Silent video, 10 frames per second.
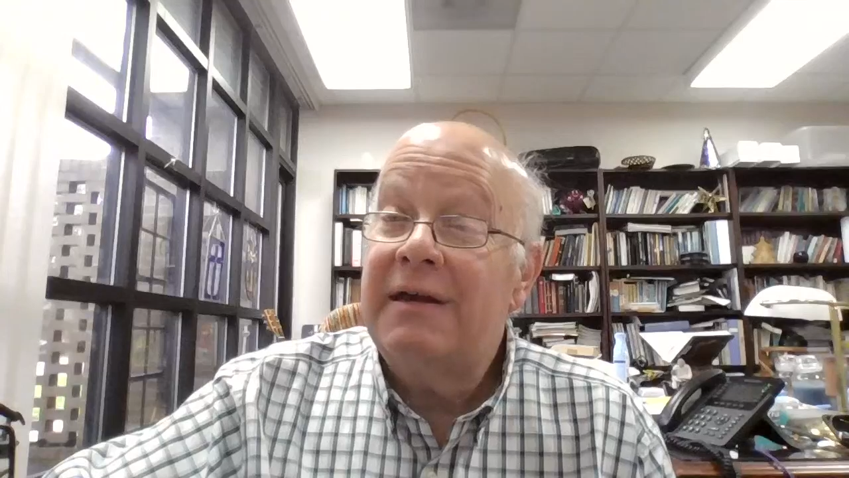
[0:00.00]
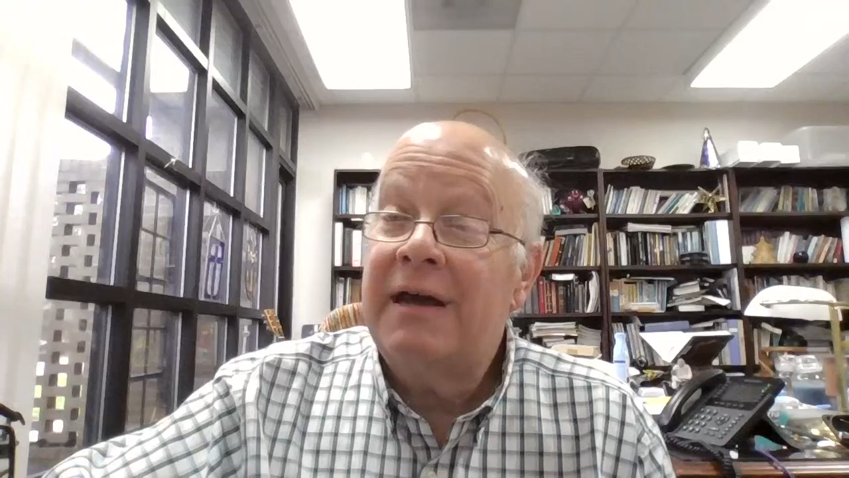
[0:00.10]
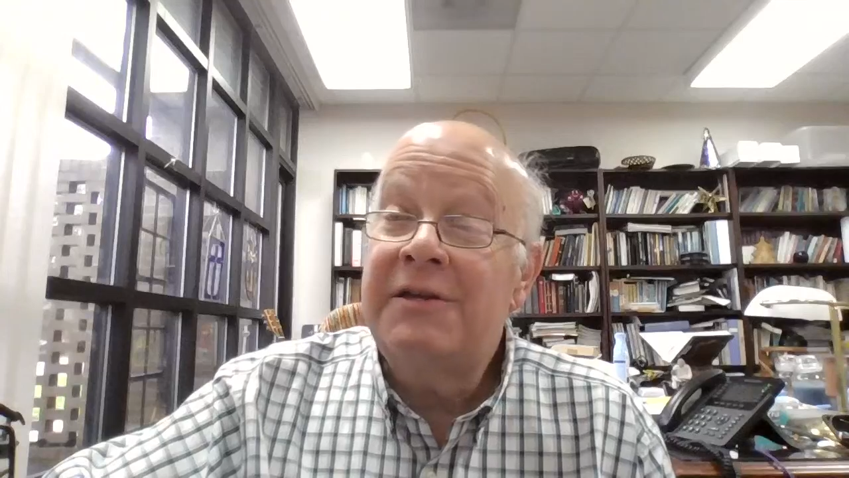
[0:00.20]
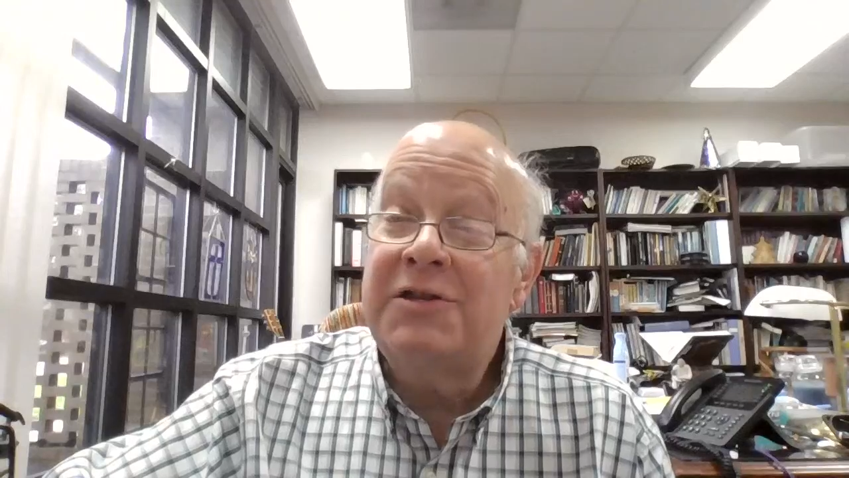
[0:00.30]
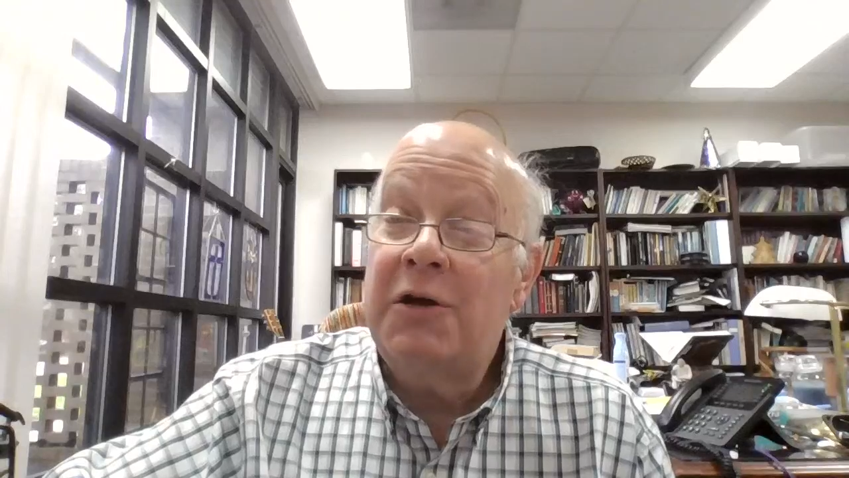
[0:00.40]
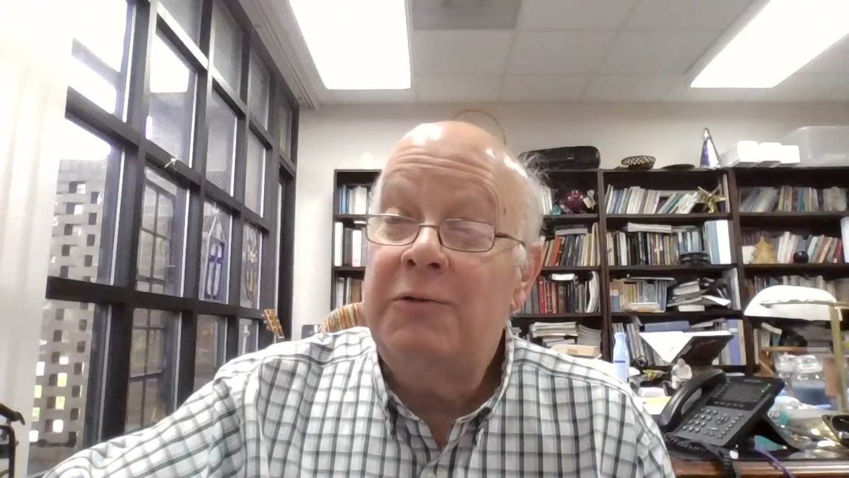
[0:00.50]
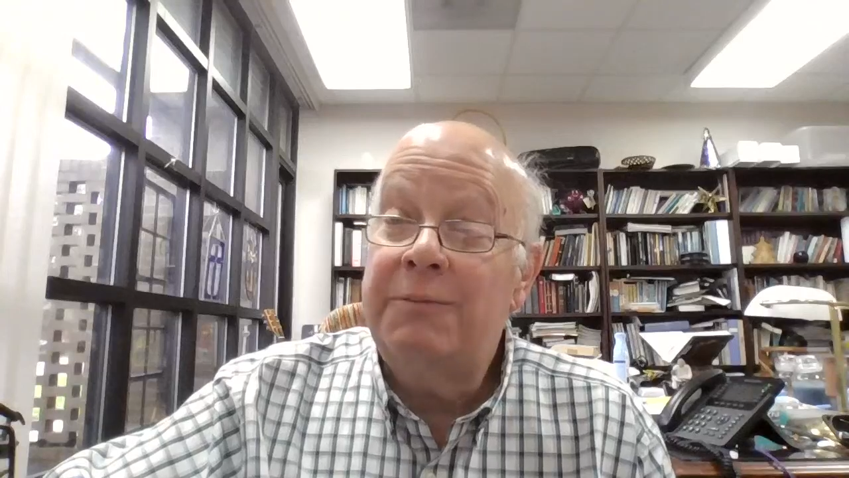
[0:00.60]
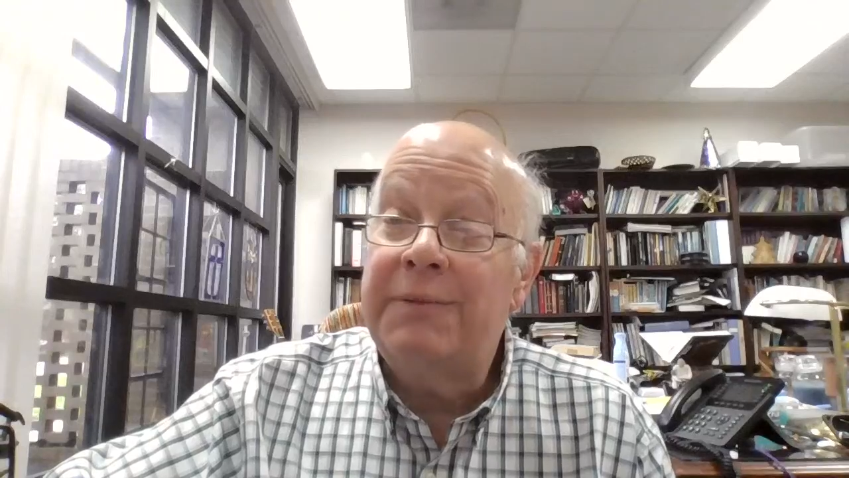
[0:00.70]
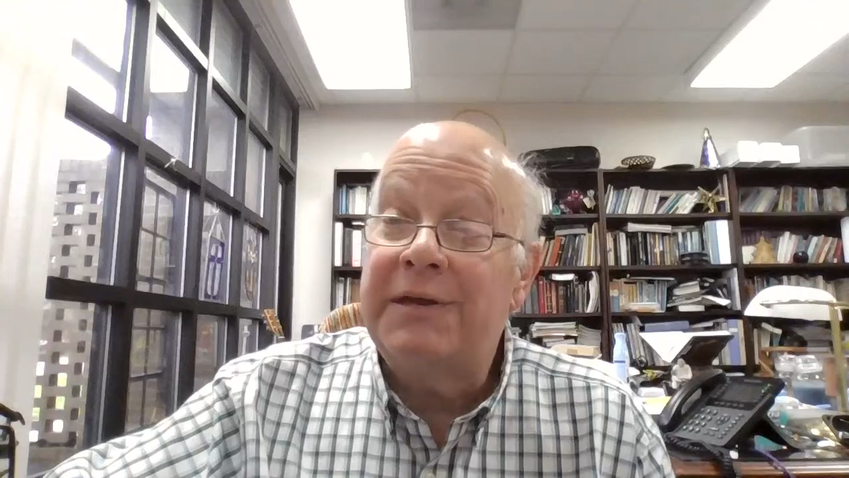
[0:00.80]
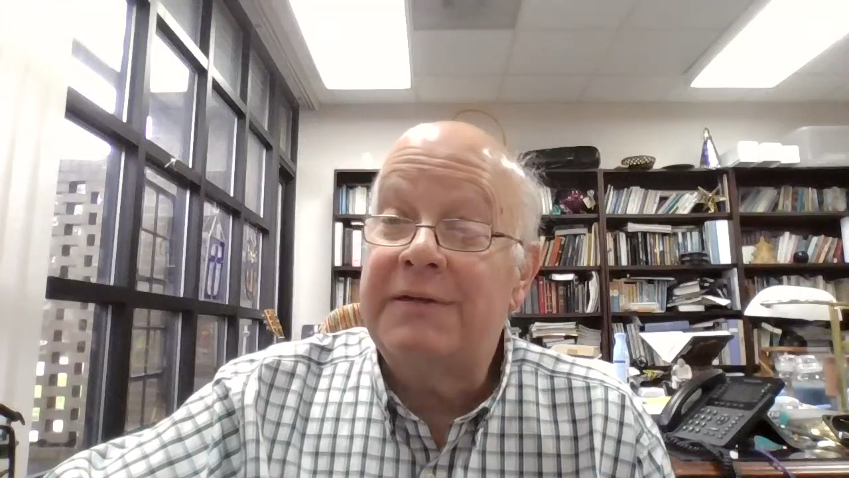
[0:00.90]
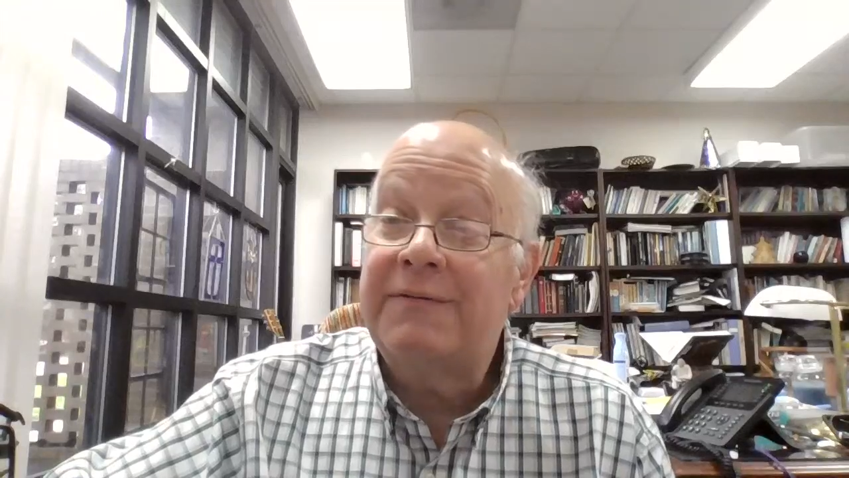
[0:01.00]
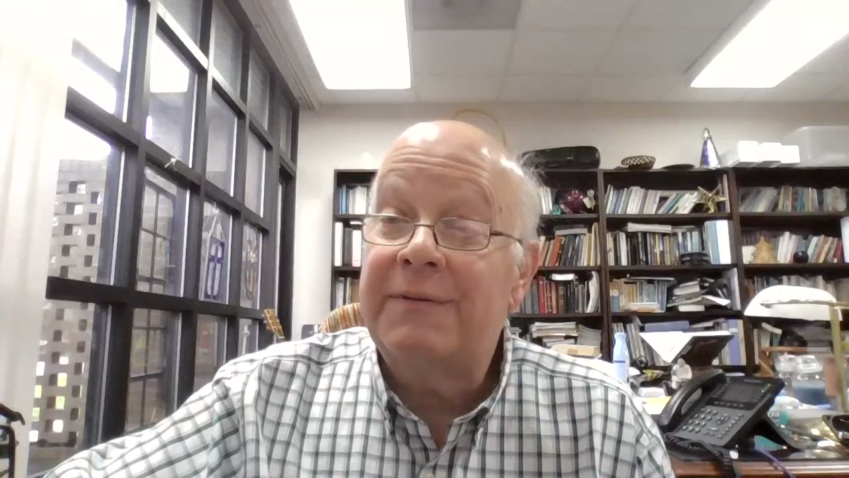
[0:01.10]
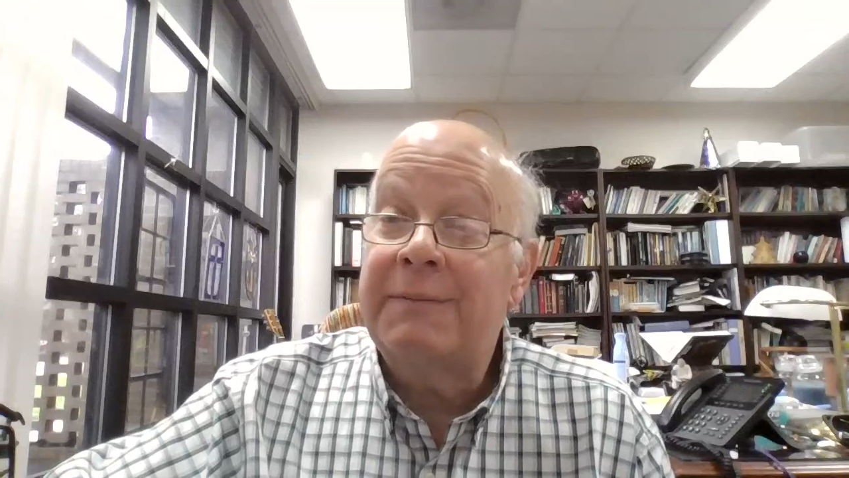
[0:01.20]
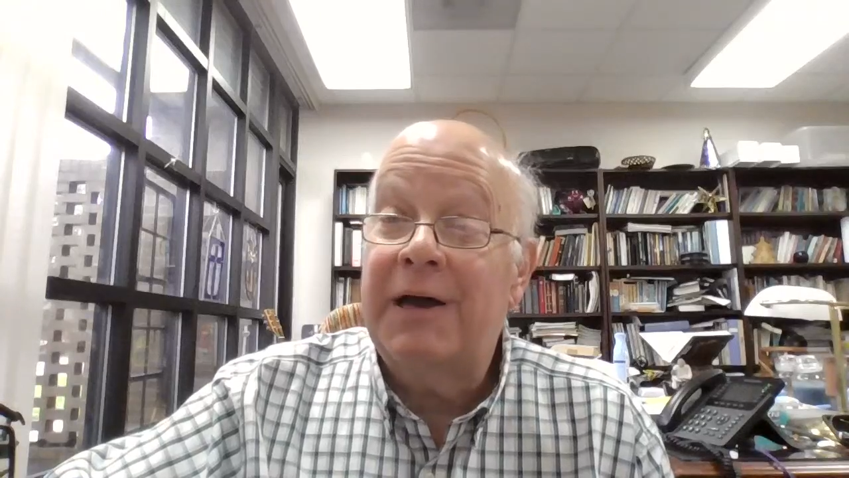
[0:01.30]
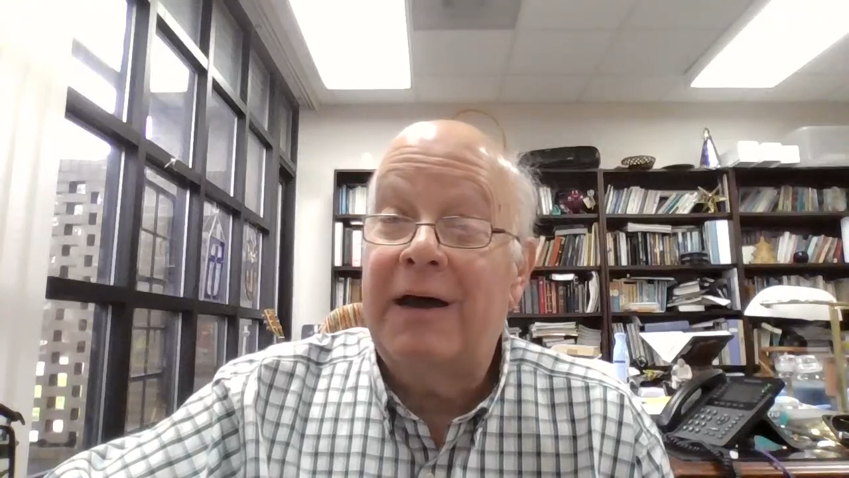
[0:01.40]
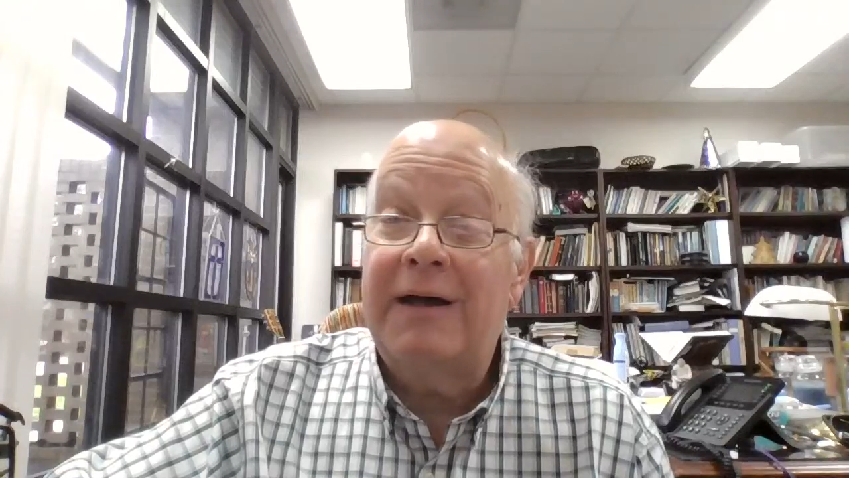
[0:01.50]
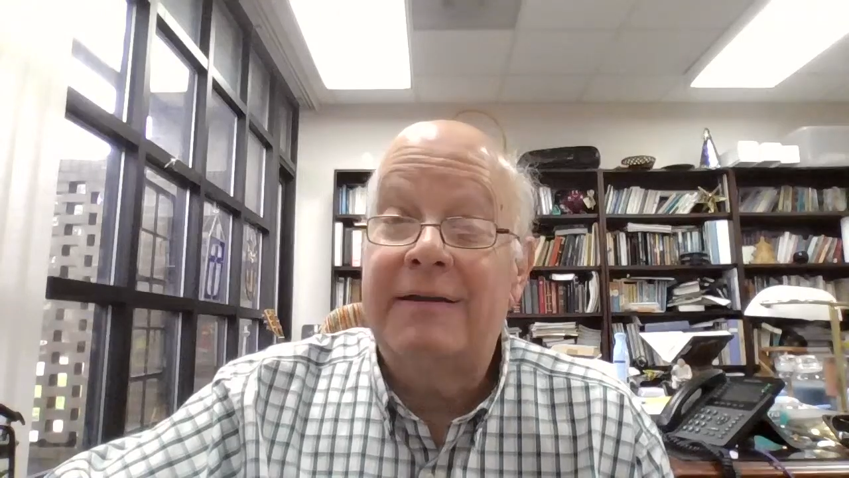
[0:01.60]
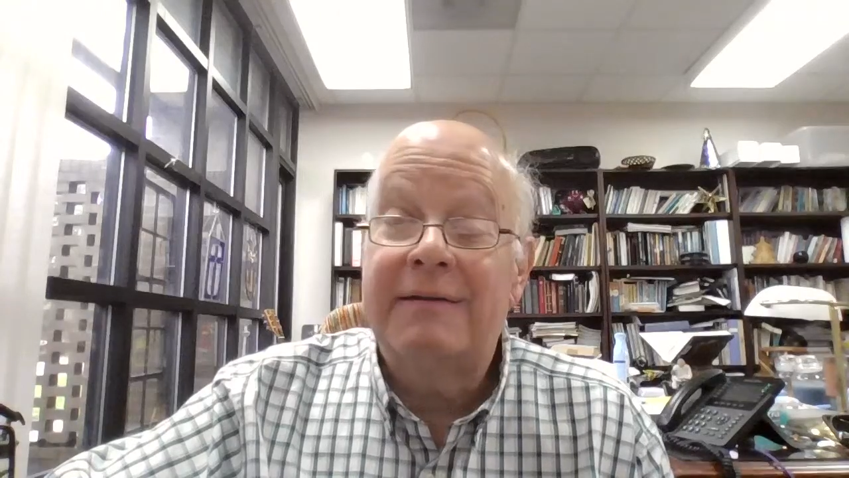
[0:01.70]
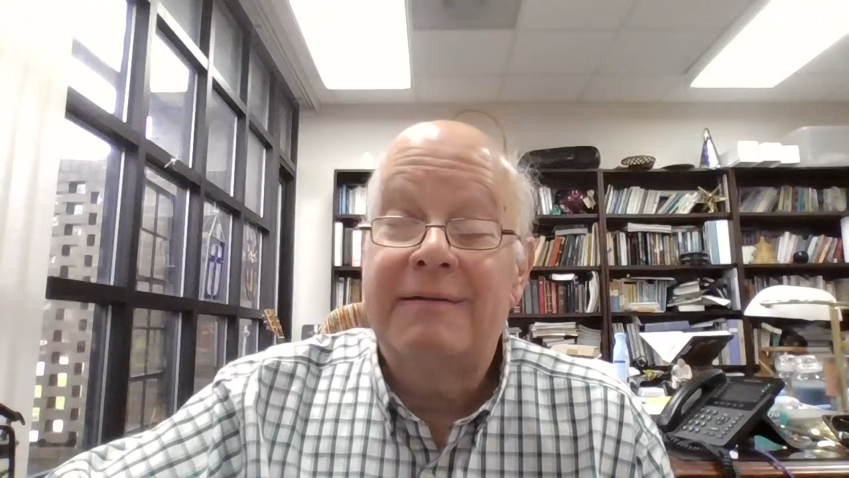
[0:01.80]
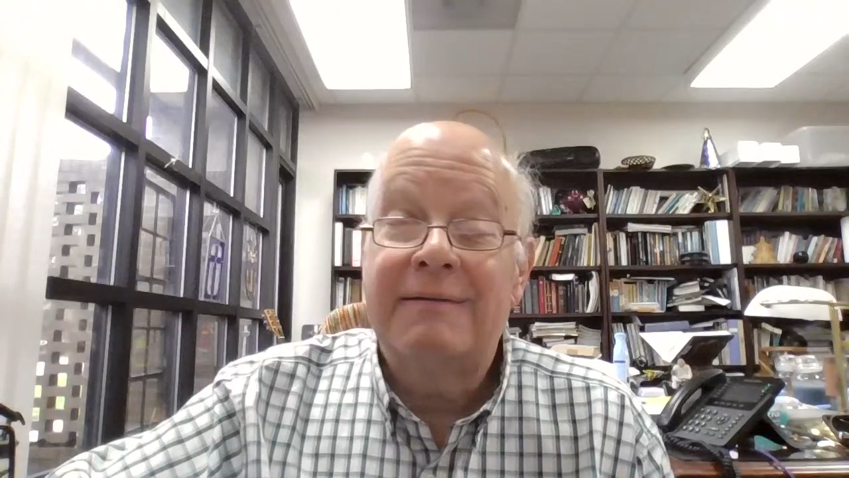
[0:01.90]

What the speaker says: atonement from God.